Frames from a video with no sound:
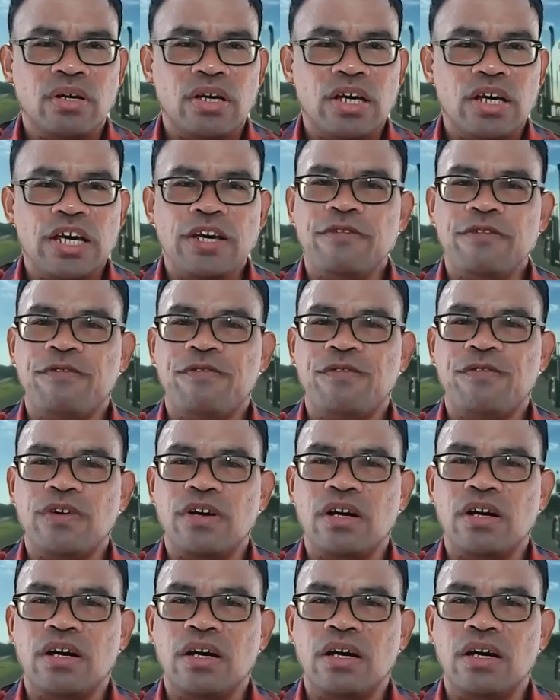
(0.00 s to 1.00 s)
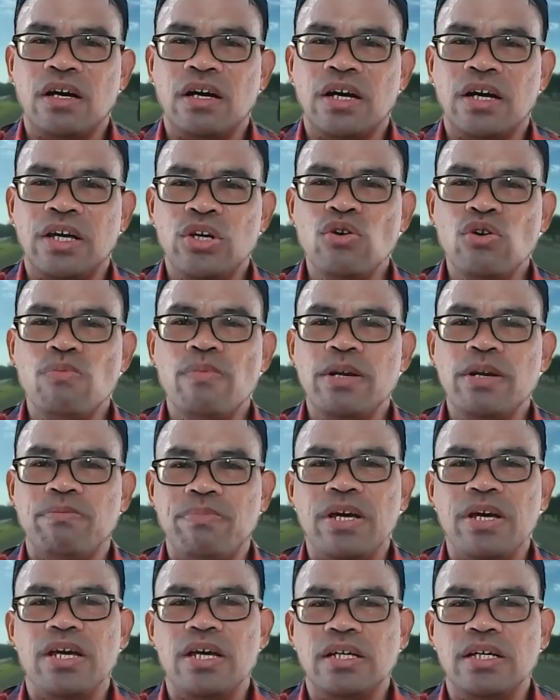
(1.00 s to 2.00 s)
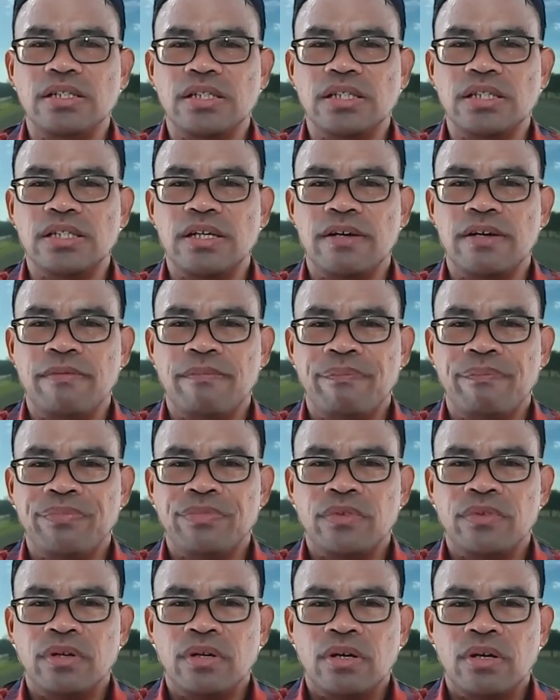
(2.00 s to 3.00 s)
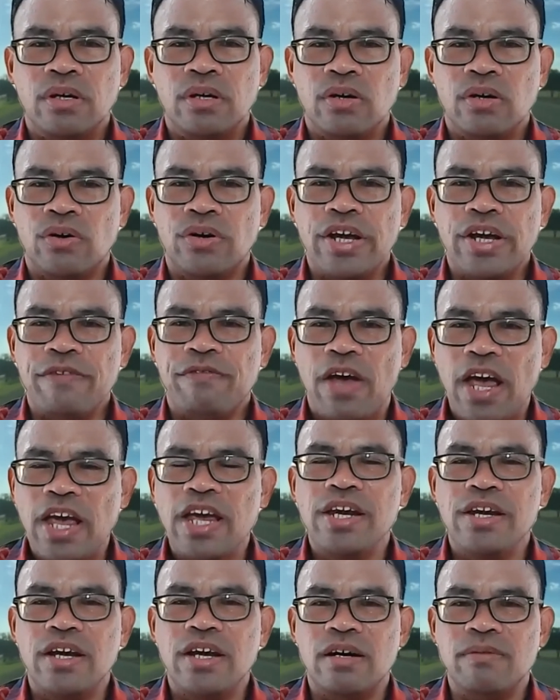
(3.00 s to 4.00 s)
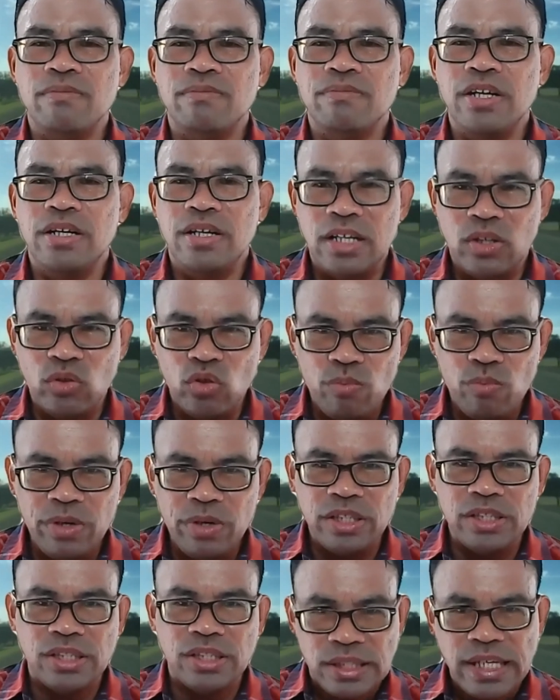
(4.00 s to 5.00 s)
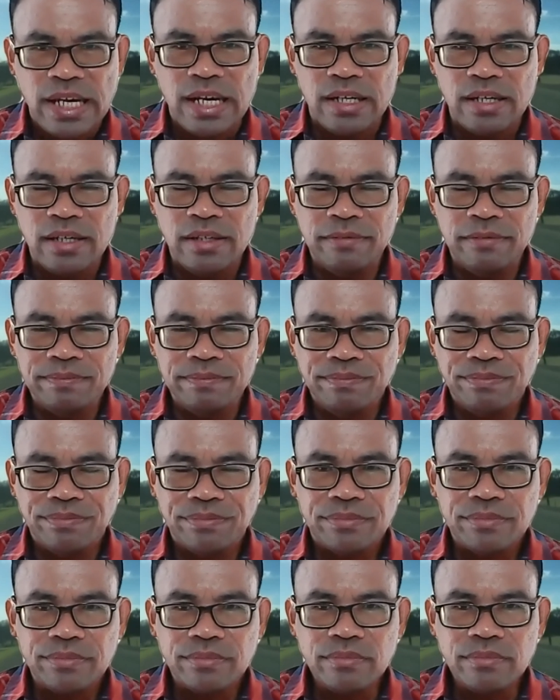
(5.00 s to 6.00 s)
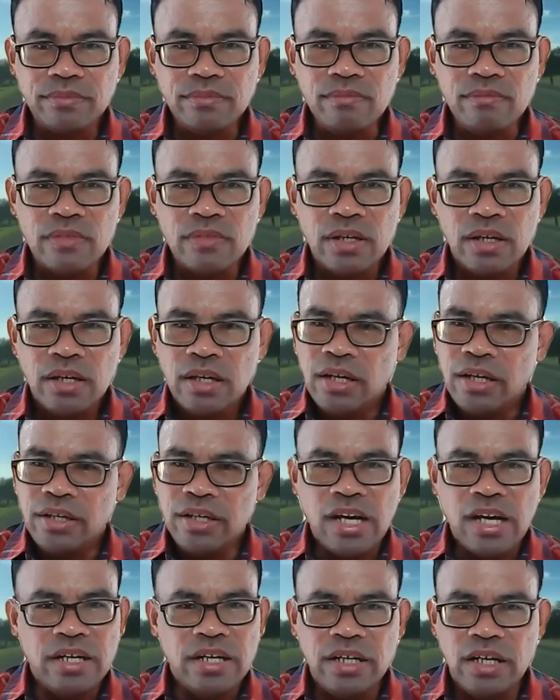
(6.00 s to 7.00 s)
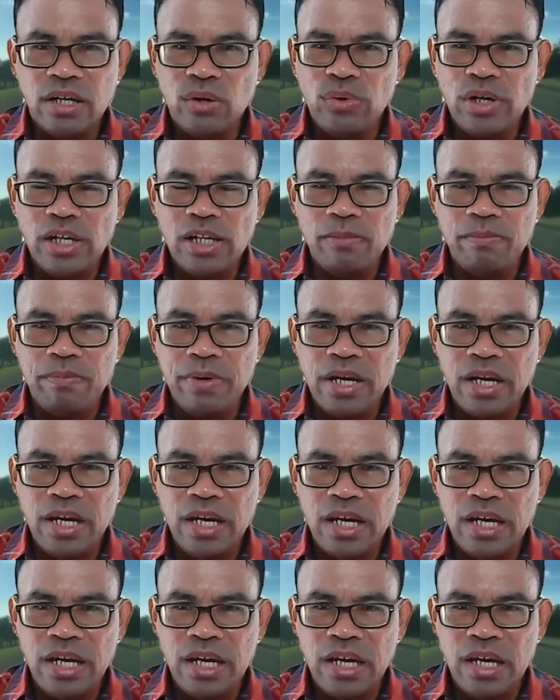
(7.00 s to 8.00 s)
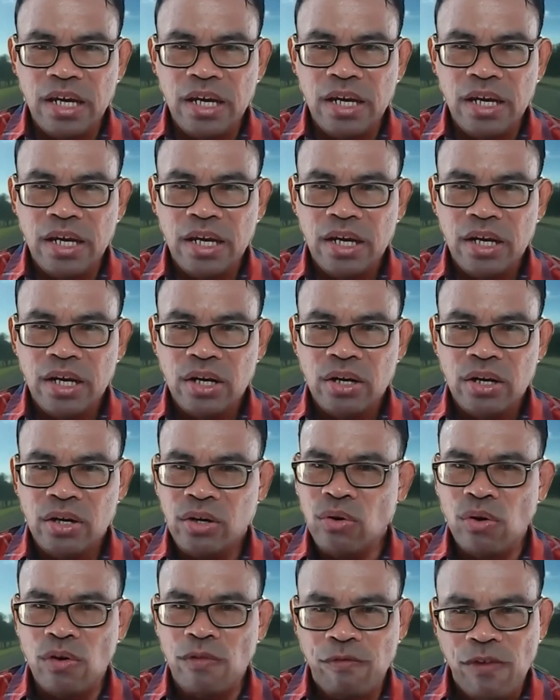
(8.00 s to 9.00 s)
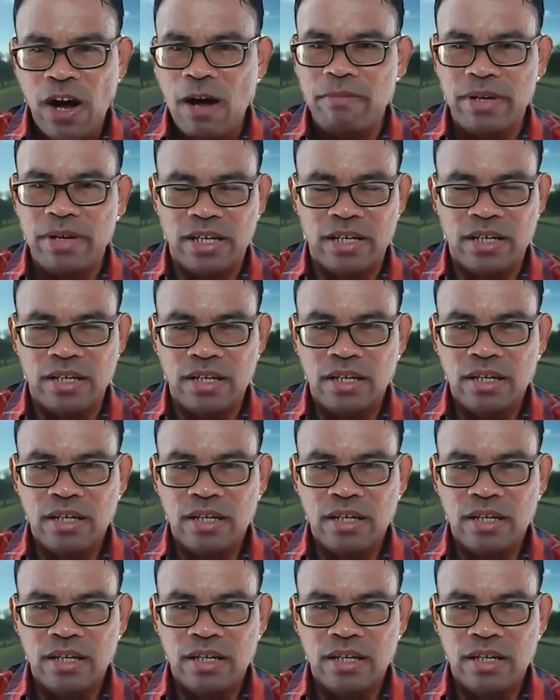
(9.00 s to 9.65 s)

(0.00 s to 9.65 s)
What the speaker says: if human beings, or if Adam did not commit sin, then there will be no famine,